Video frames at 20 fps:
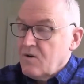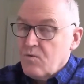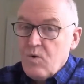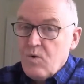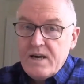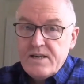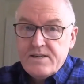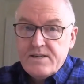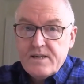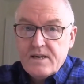
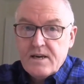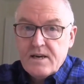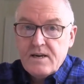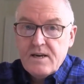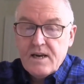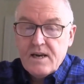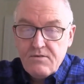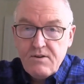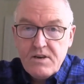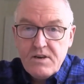waiting
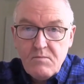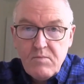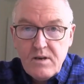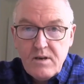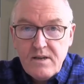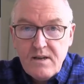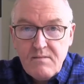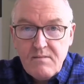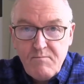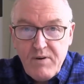
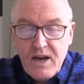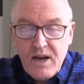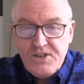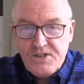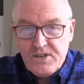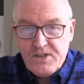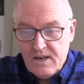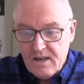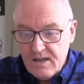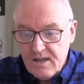incredibly
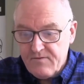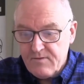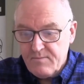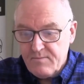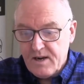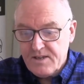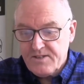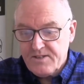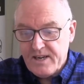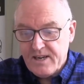impatiently for
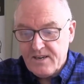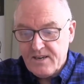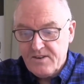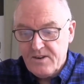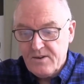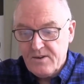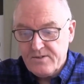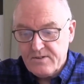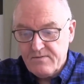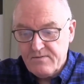my second
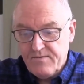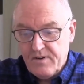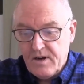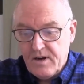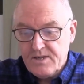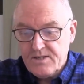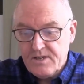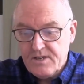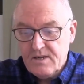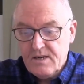dose of
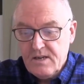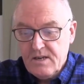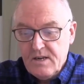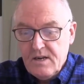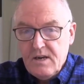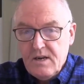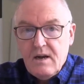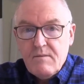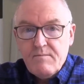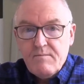Pfizer.
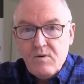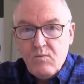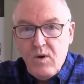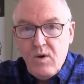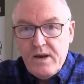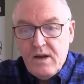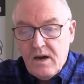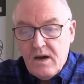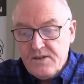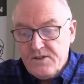But
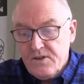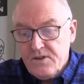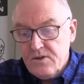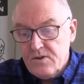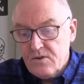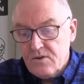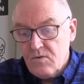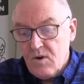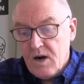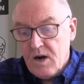when I
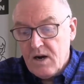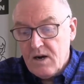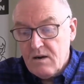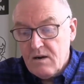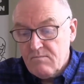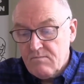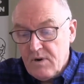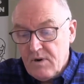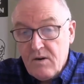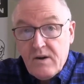do,
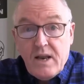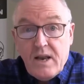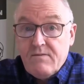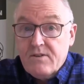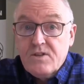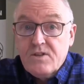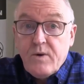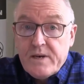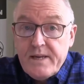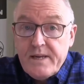I'll
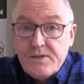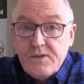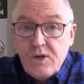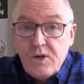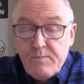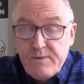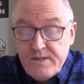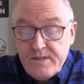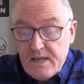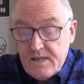have a
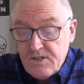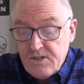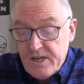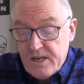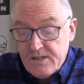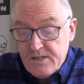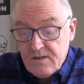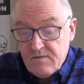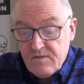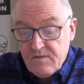22%
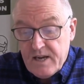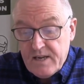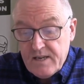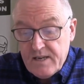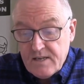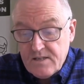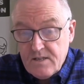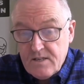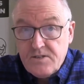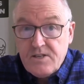chance of
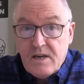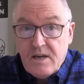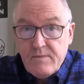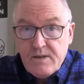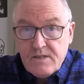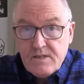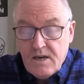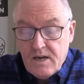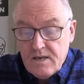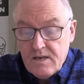getting
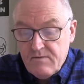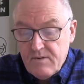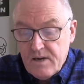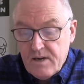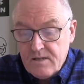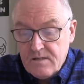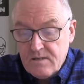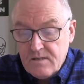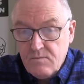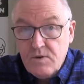systemic side
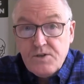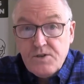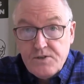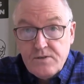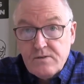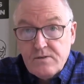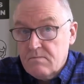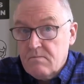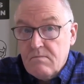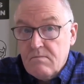effects,
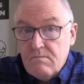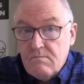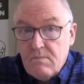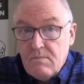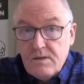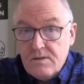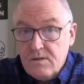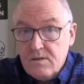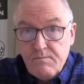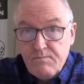which
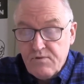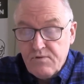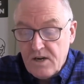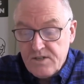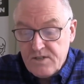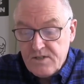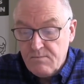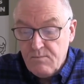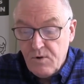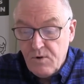is a
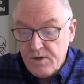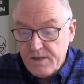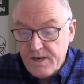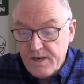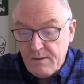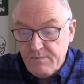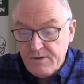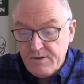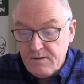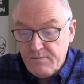price I'm more than
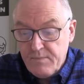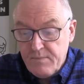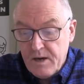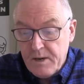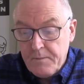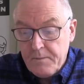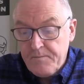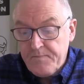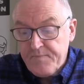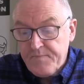happy to
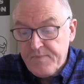pay.